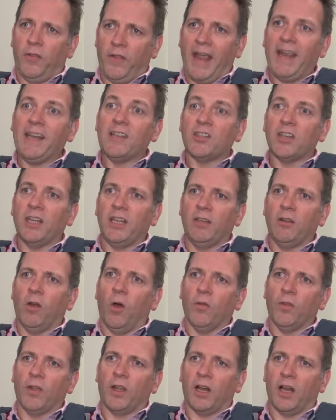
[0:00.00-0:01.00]
that they had
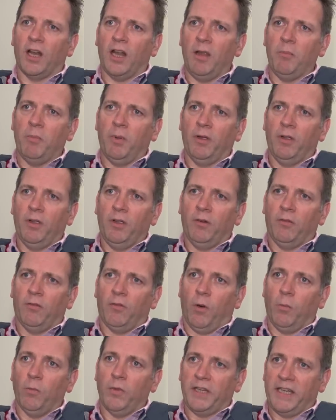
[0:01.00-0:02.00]
seen on the clip
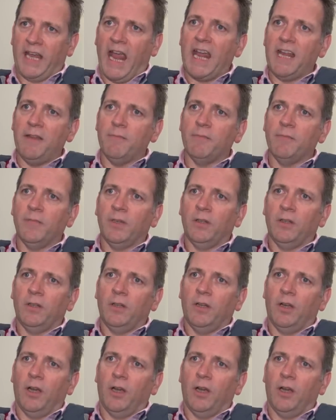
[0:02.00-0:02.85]
from the game.